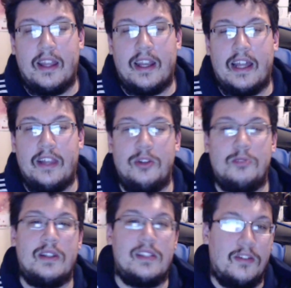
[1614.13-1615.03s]
Like, I lose
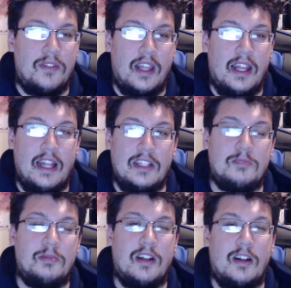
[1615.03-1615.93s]
myself in that. I just
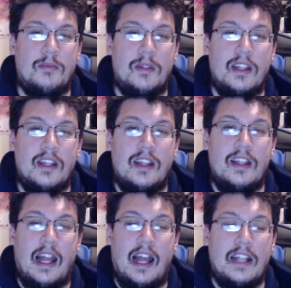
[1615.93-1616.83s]
become
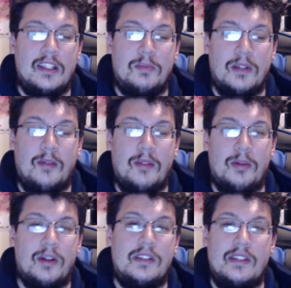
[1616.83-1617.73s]
the
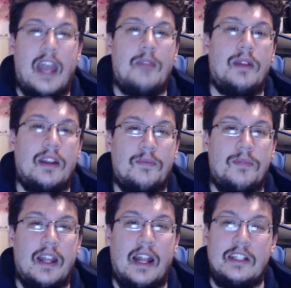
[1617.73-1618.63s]
person typing,
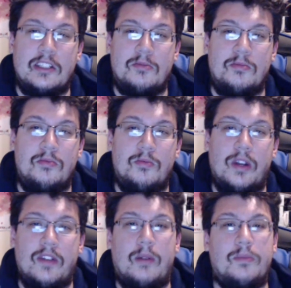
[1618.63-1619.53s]
and I just,
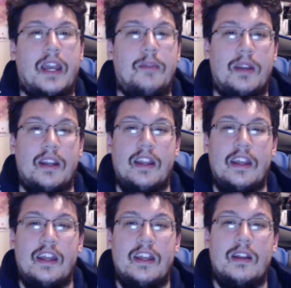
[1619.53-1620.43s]
whatever I'm typing
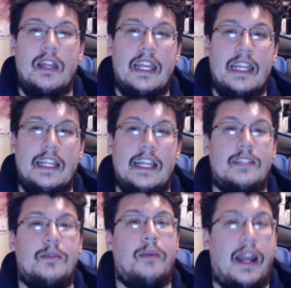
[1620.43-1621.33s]
is
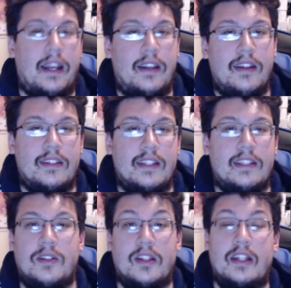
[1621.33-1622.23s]
in my mind. That's
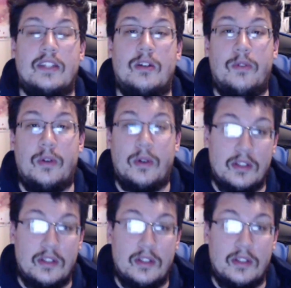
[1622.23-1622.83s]
all I'm focused